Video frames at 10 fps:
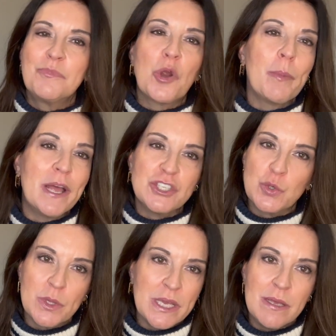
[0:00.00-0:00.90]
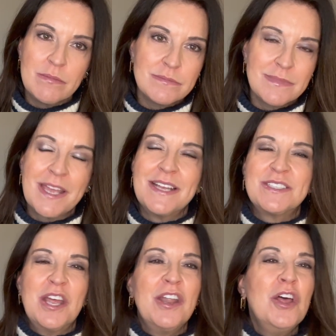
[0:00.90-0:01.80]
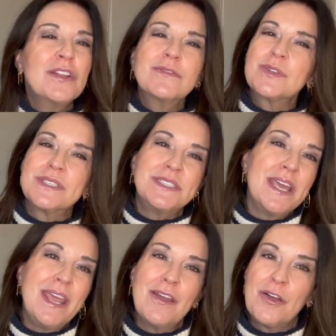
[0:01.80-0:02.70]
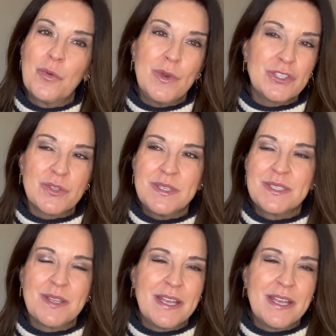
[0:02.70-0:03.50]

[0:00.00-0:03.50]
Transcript: perpetually. Like I said, those will stay on the wish list.